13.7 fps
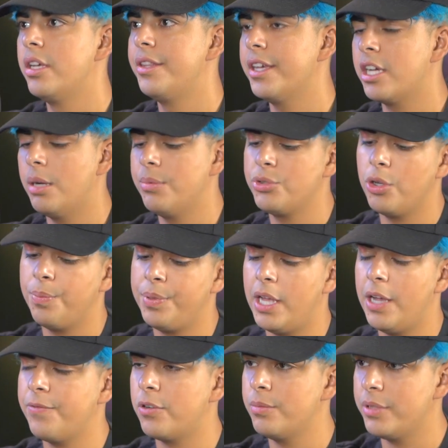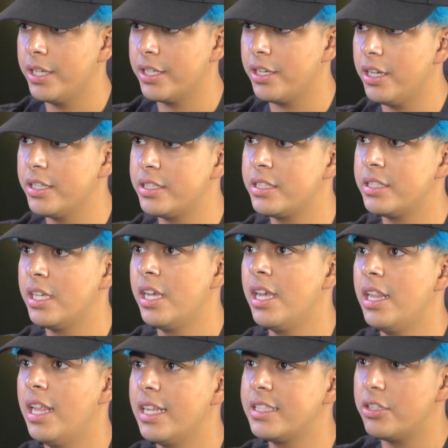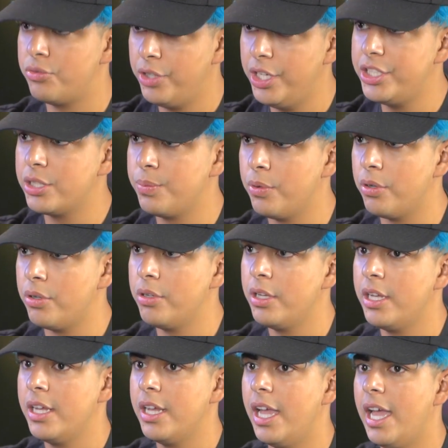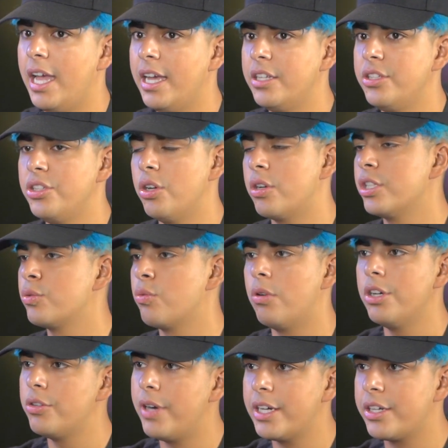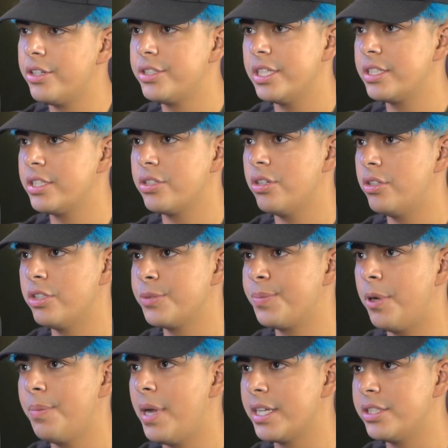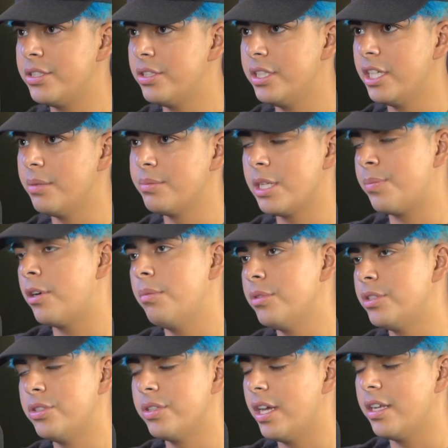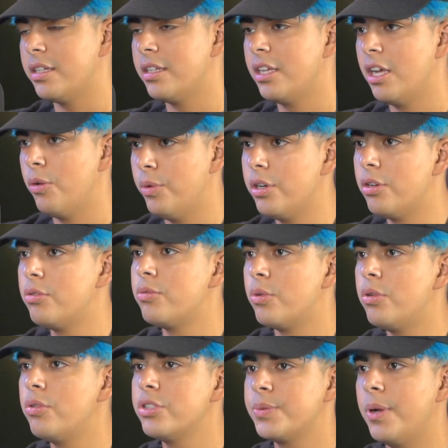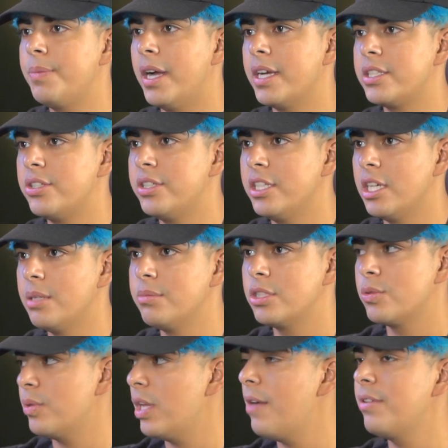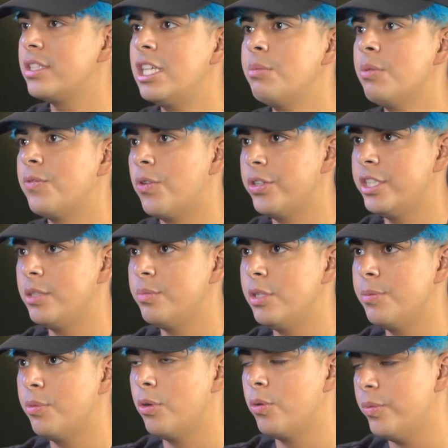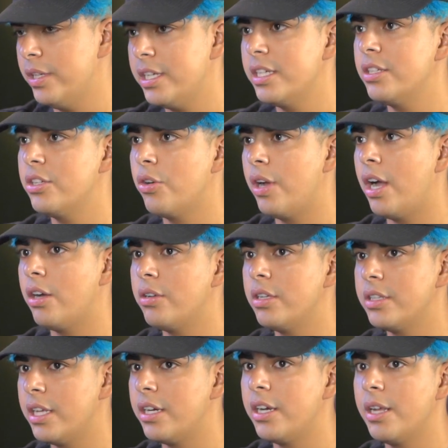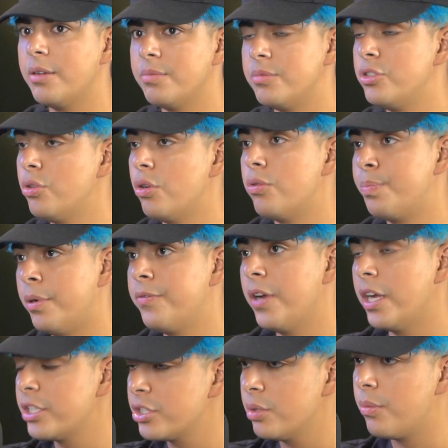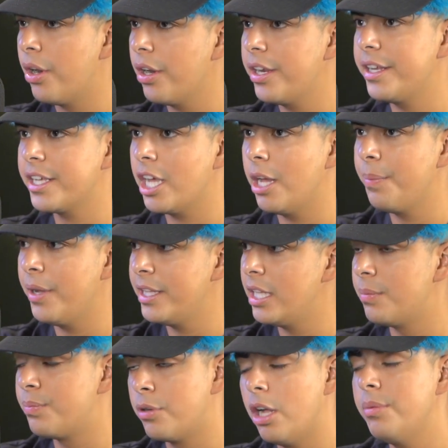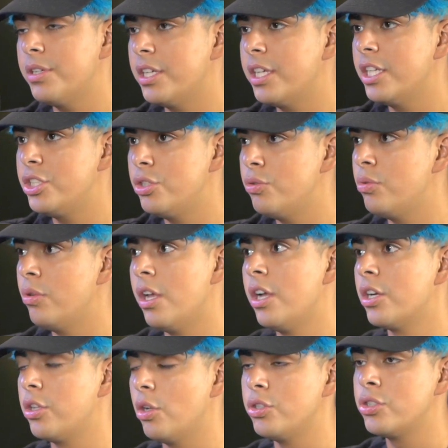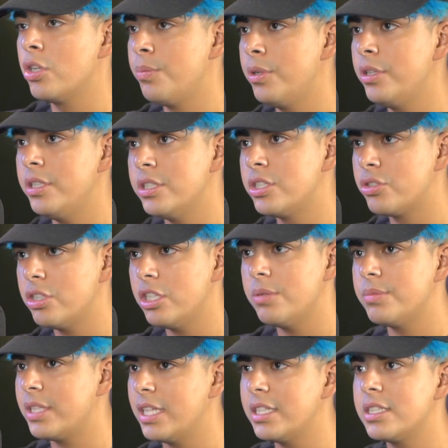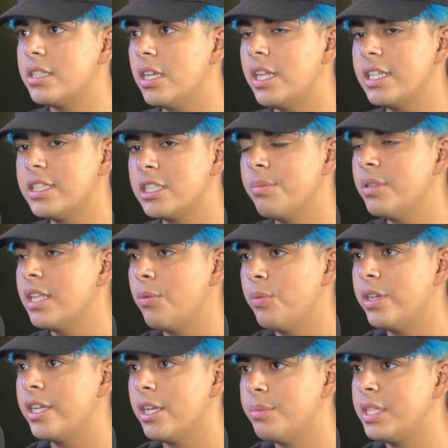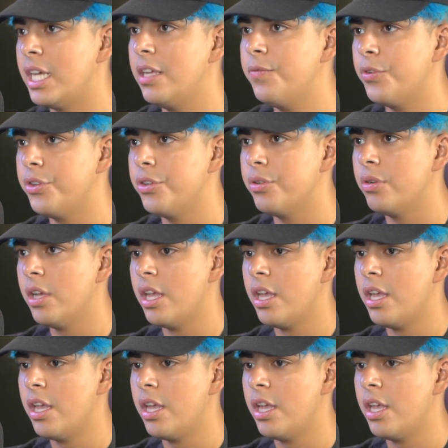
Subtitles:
They come to a platform like us that's reachable, and because Warner Records isn't going to respond back to your DMs. I promise you that. We'll respond back to your DMs. We have a team of 14 people. We can go out and there and do a professional marketing campaign that probably could get you close to 1 million streams. That's something that we can obtain for you.